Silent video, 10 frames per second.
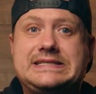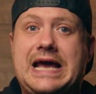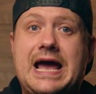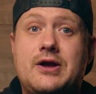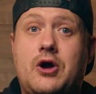
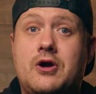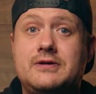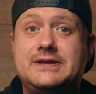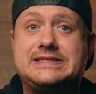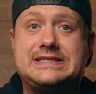tag
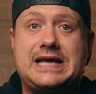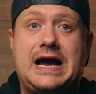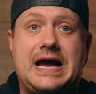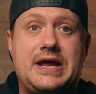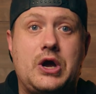
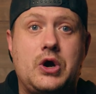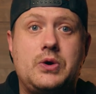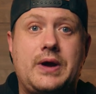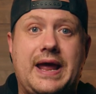Arlist.io,